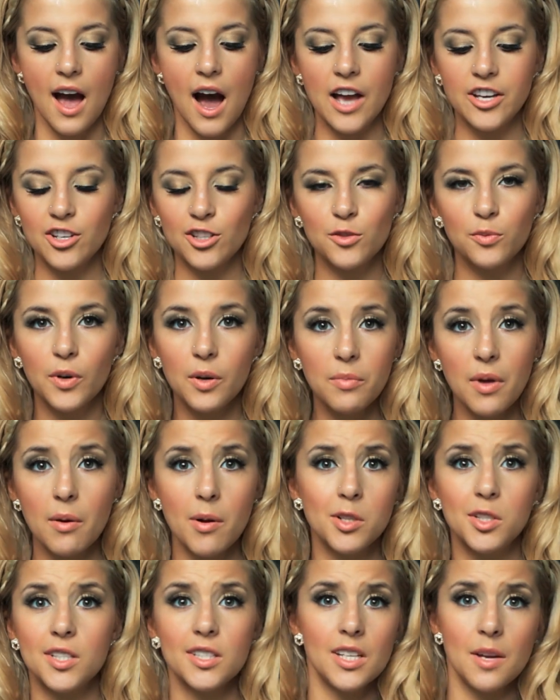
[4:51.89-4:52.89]
I just wouldn't be
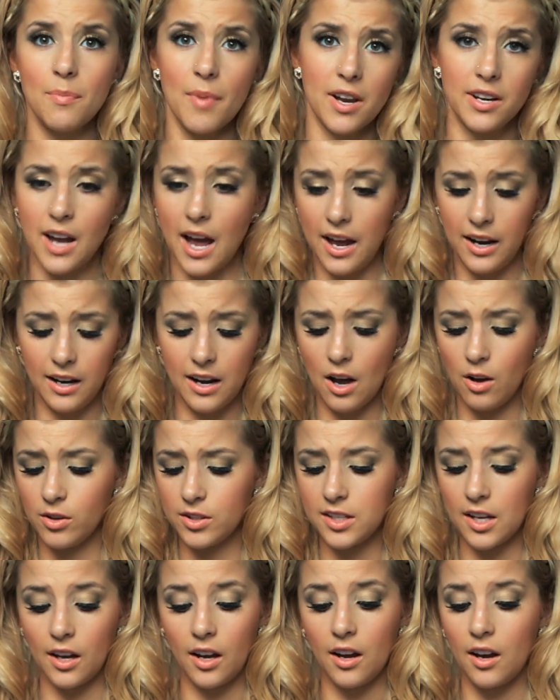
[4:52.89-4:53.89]
able to sleep at night. And I
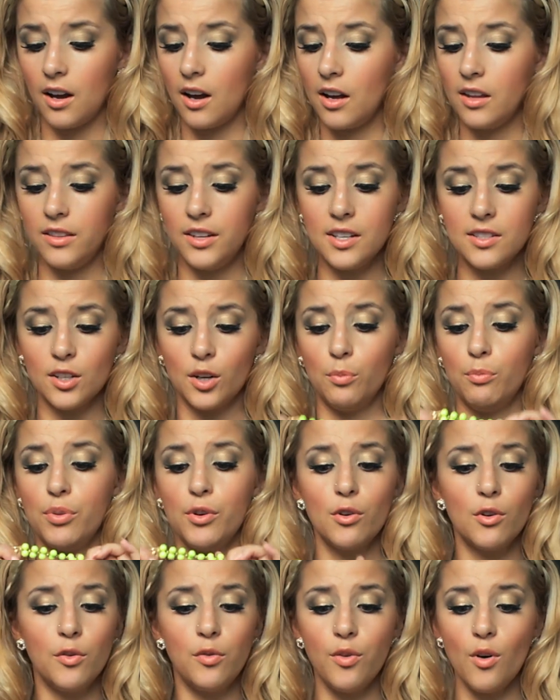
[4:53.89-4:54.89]
was like, these are
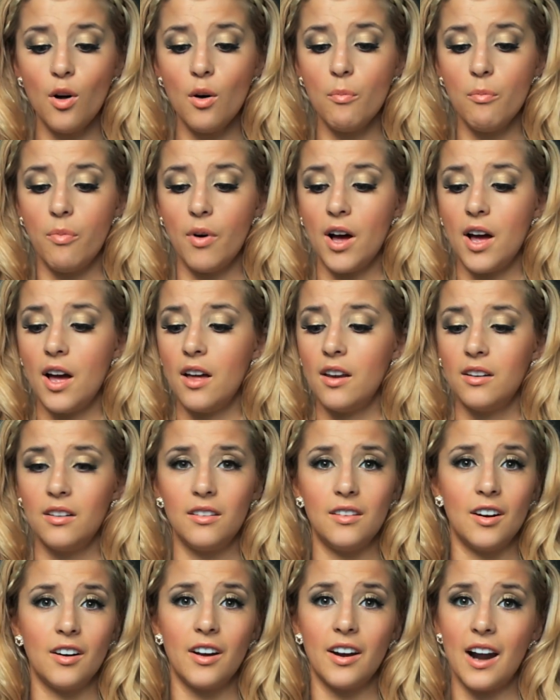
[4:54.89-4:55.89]
beautiful,
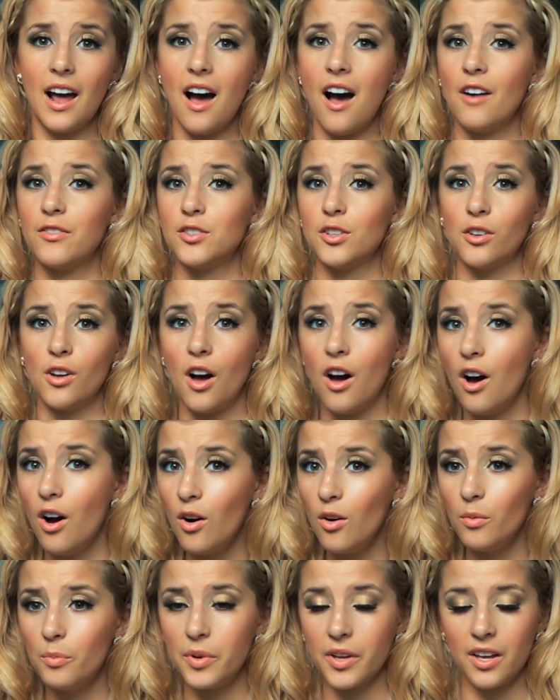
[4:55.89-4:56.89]
but they're gonna have to
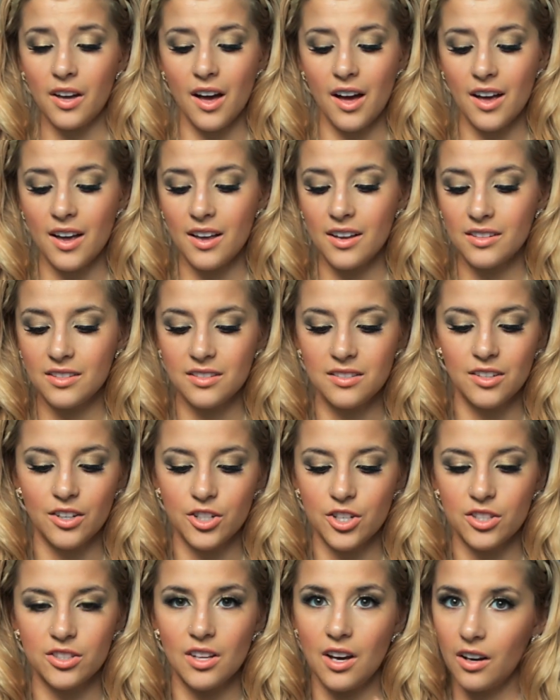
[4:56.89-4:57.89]
go because
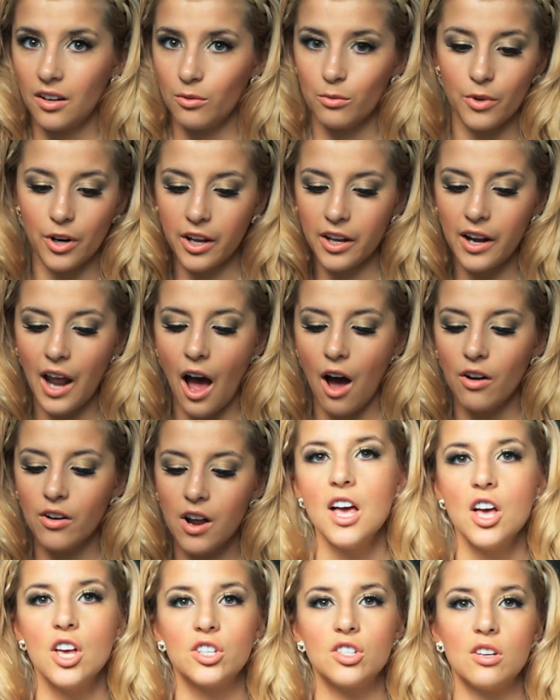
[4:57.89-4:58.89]
they're just not working
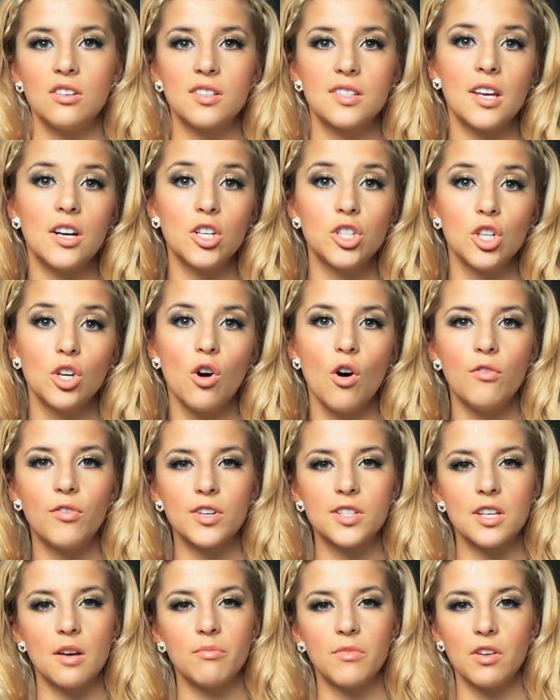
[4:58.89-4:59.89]
out. So I decided to go
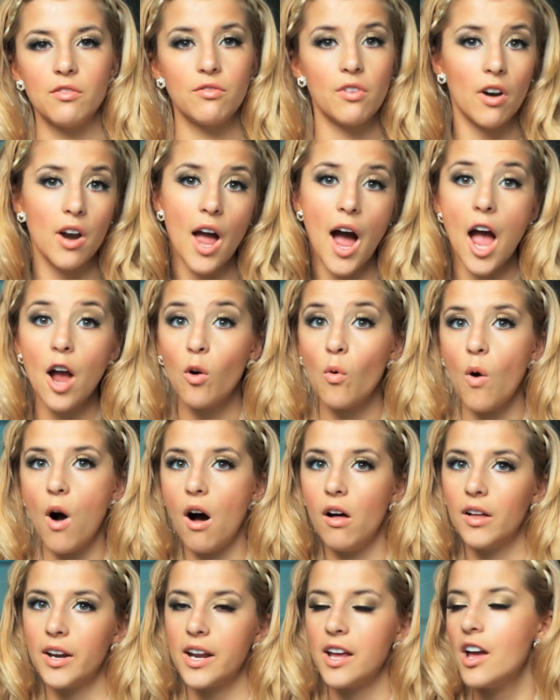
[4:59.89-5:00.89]
for something very high
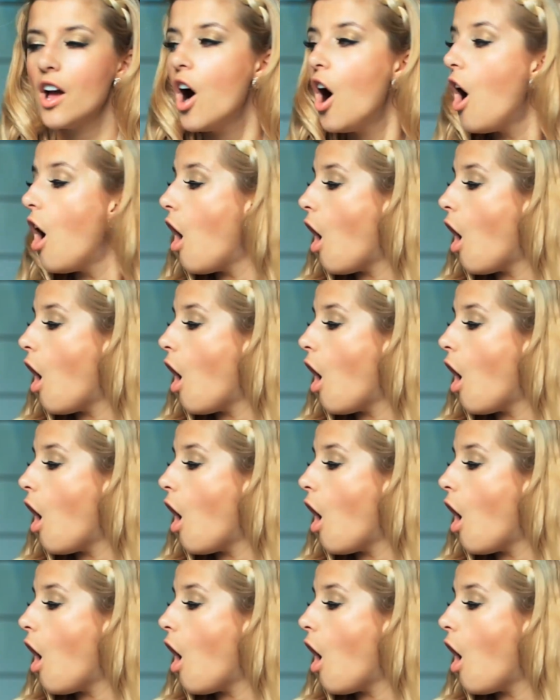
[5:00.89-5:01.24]
quality.